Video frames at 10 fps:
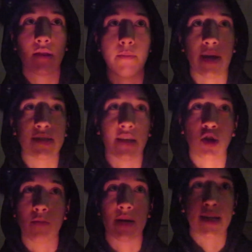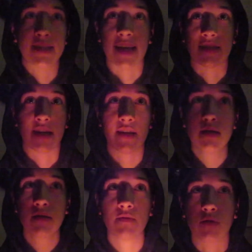the basic human
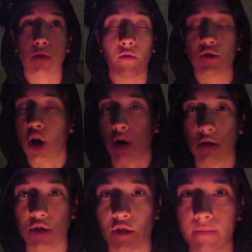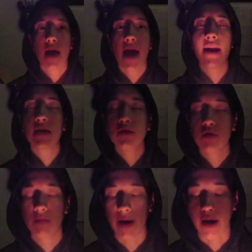necessities for no charge. And as
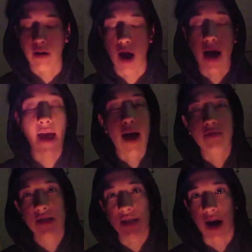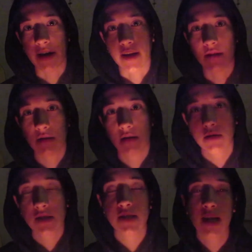new mayor, I have decided
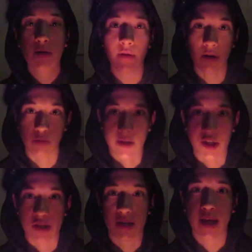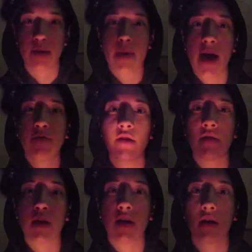to stick with her wishes to keep
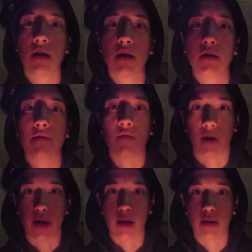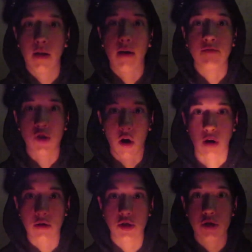everything free of
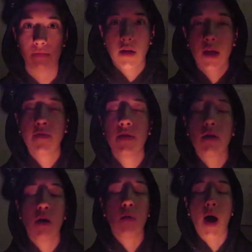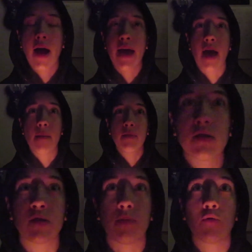charge. Even though I am the
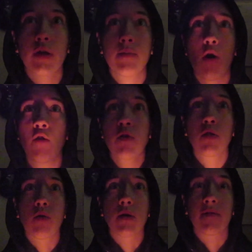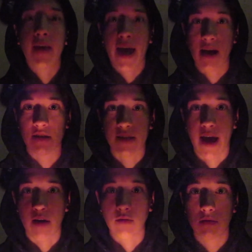supreme overlord of Chaos
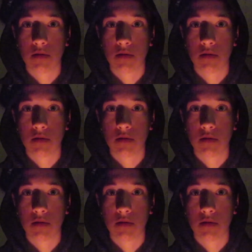Town,